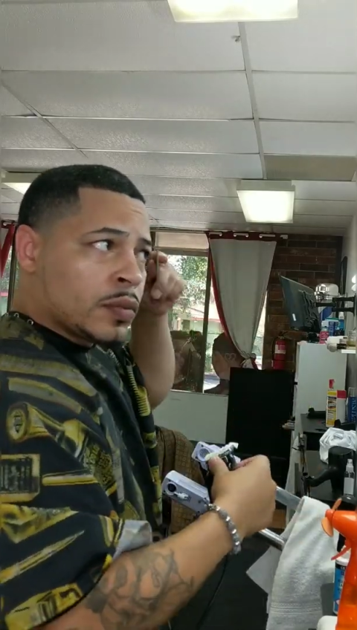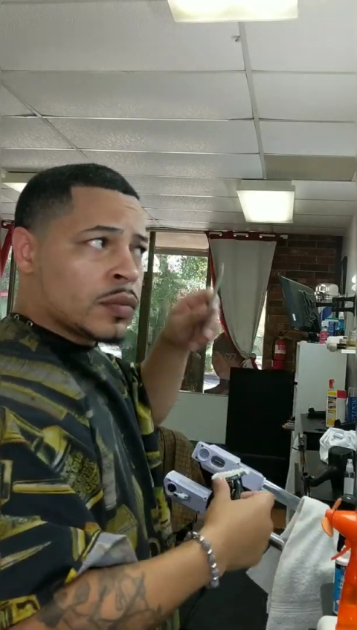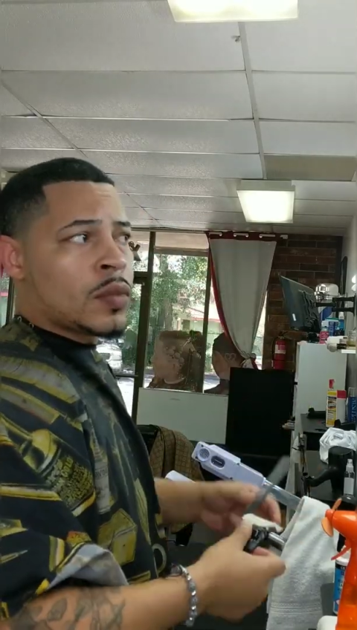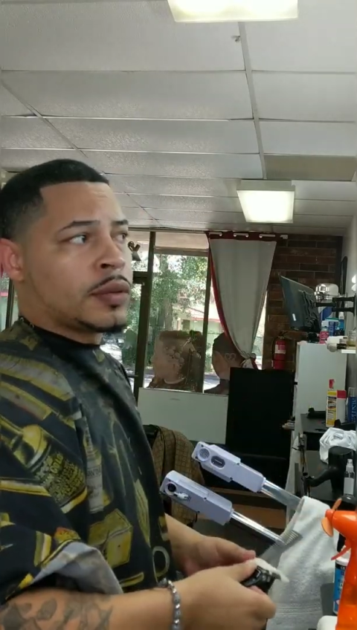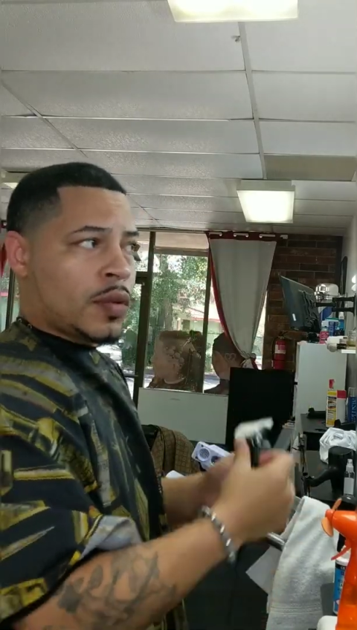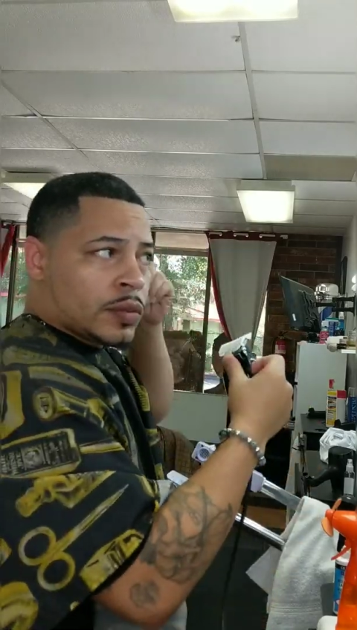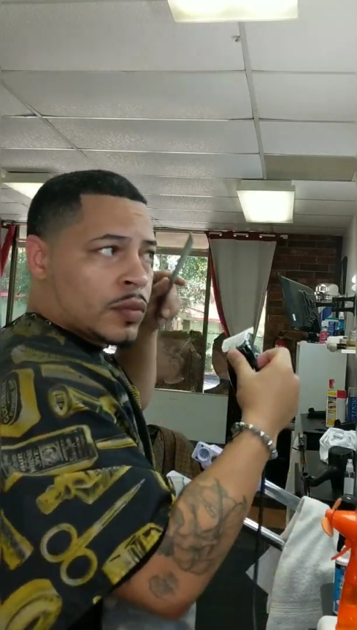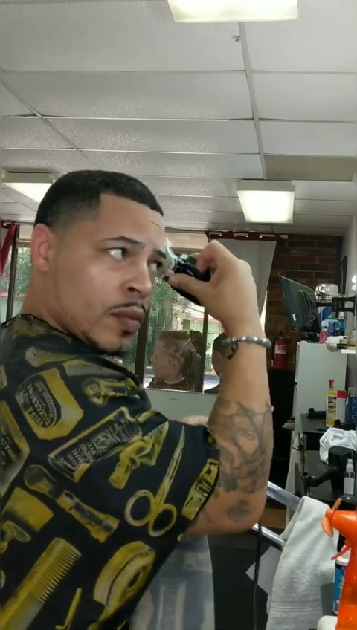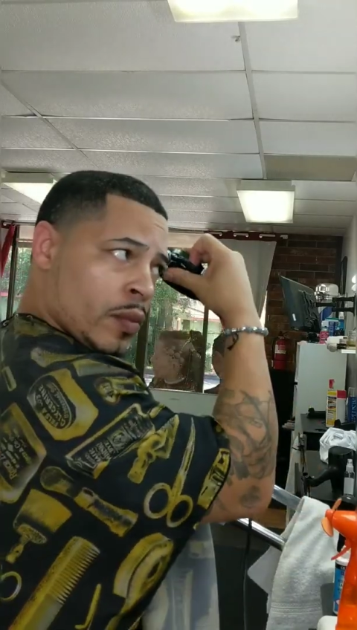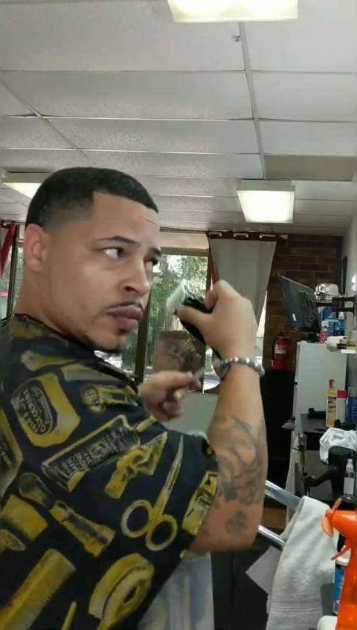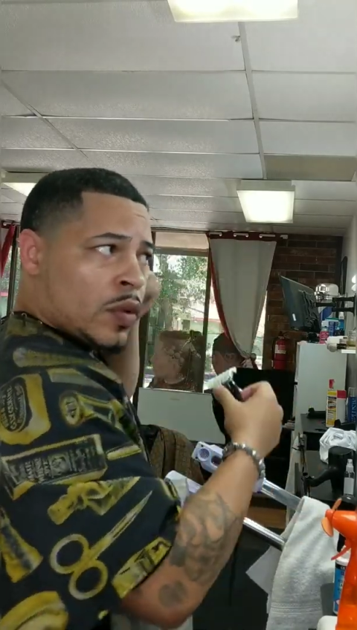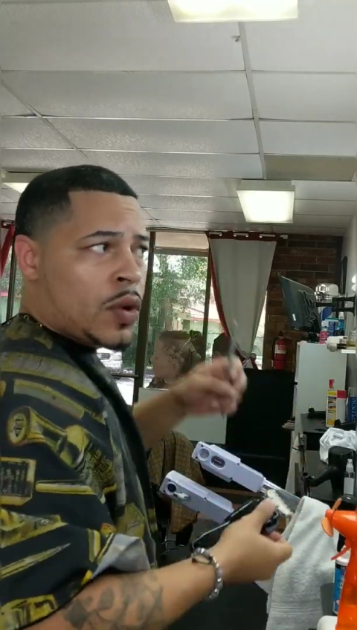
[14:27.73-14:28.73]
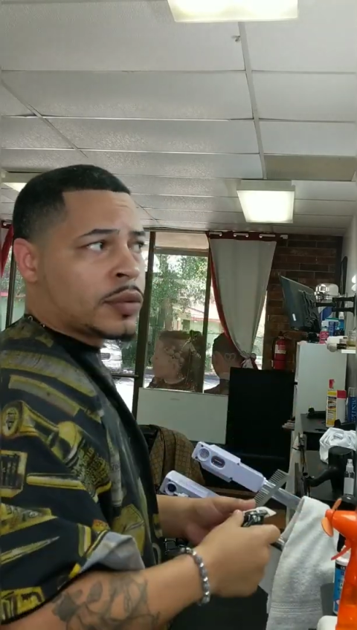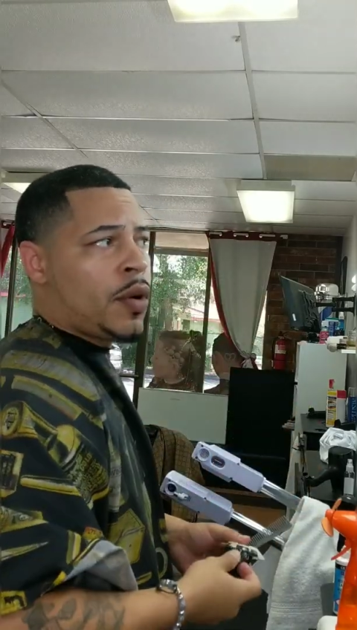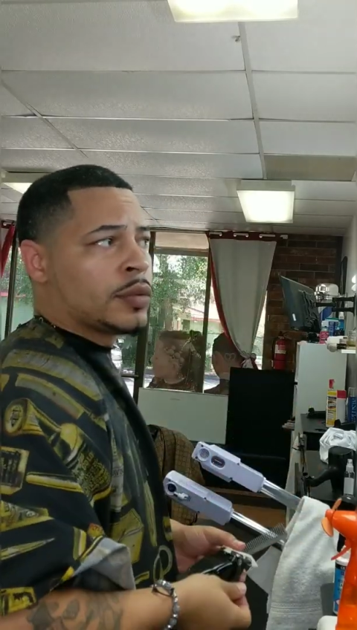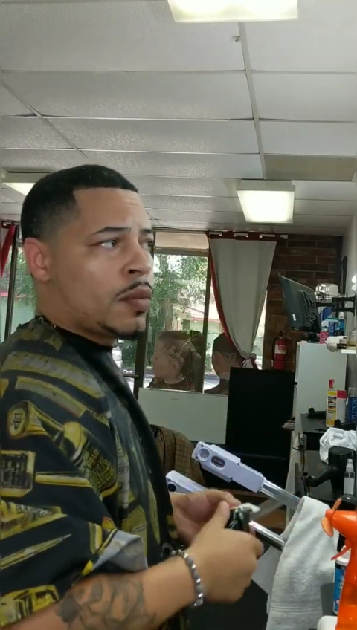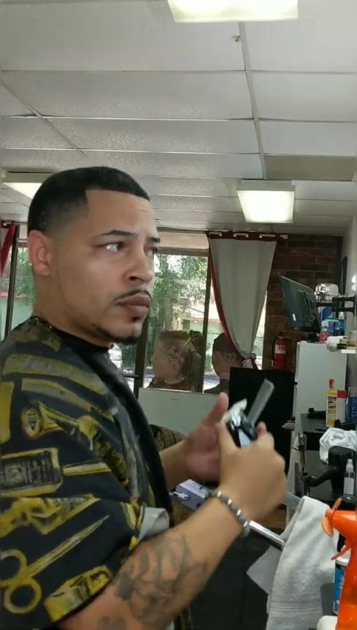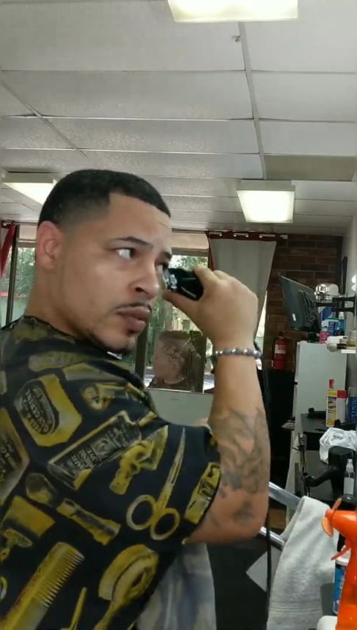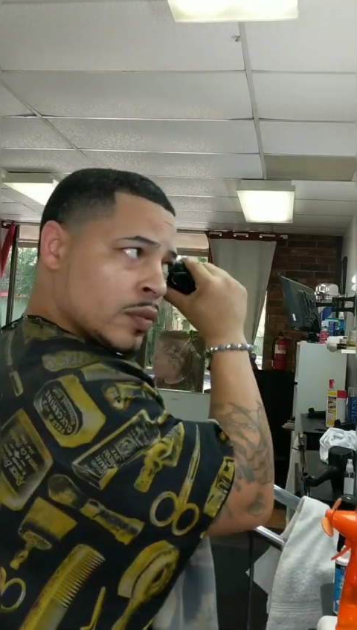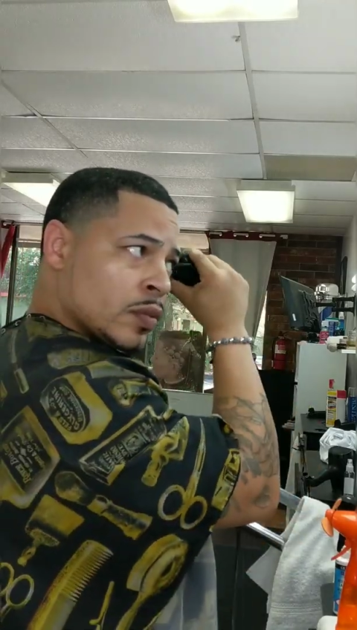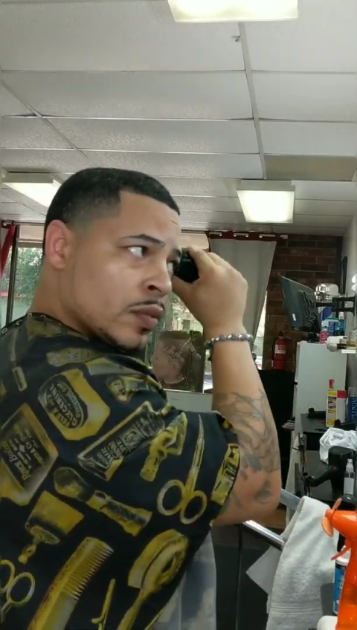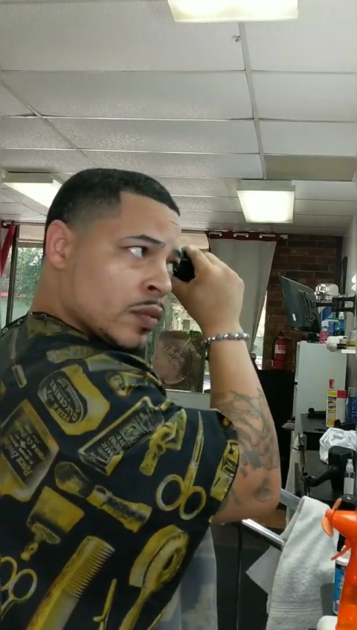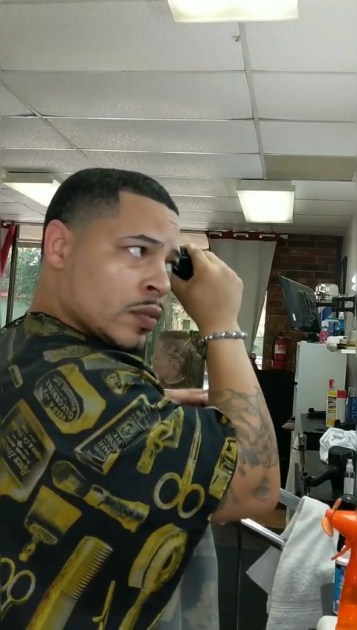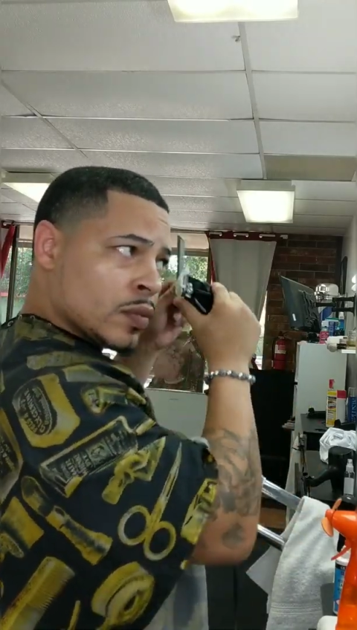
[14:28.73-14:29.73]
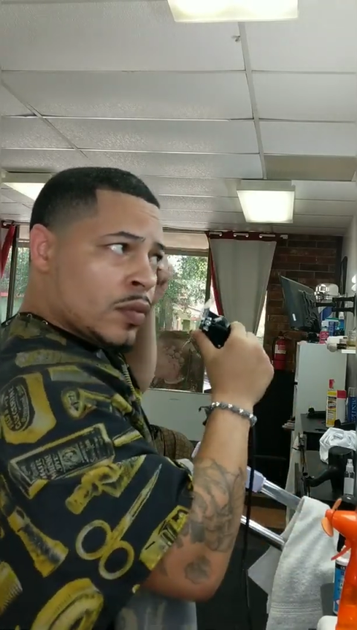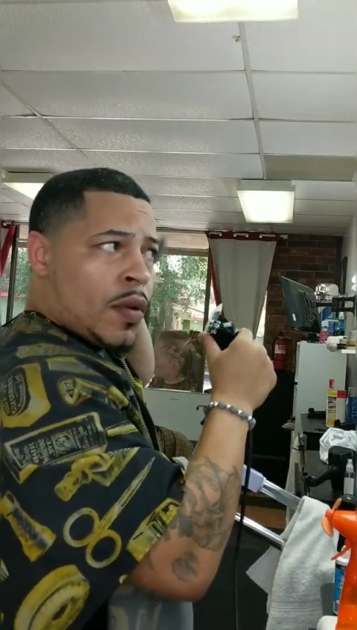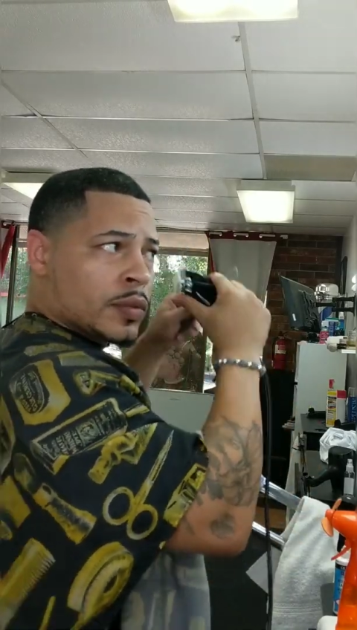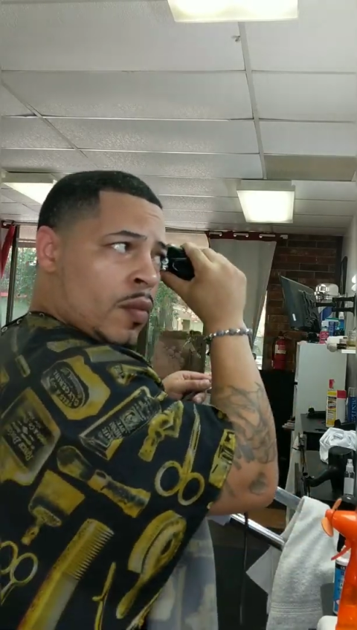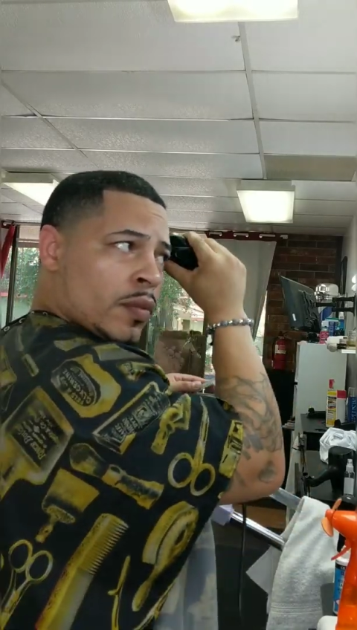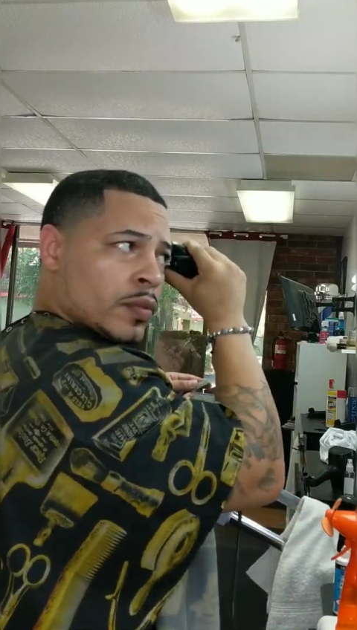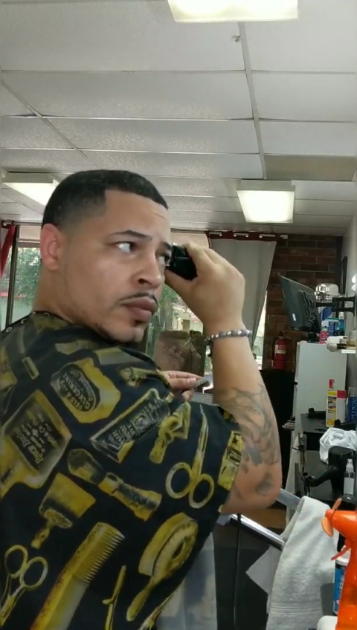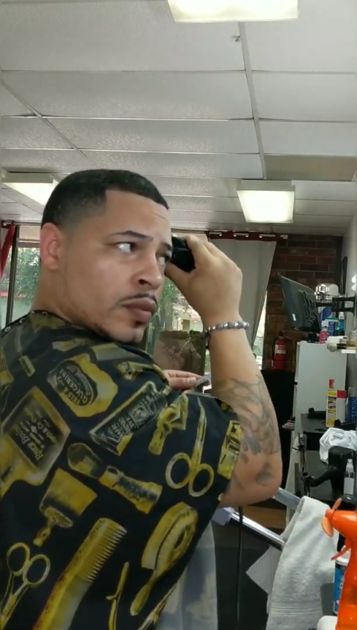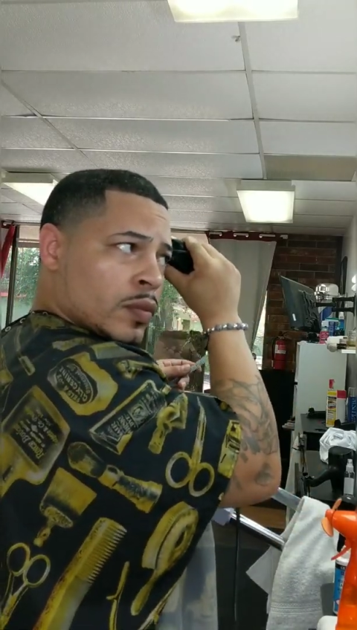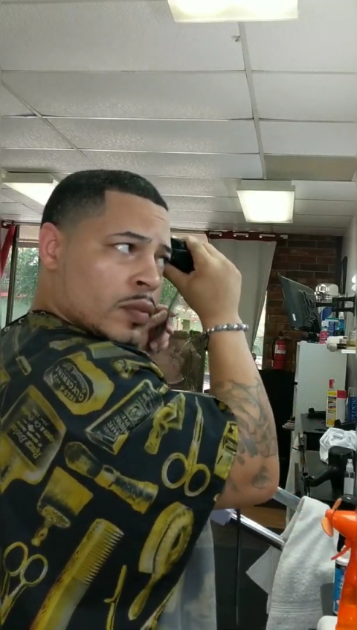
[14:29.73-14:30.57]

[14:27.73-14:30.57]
Now, you want to make sure that the fades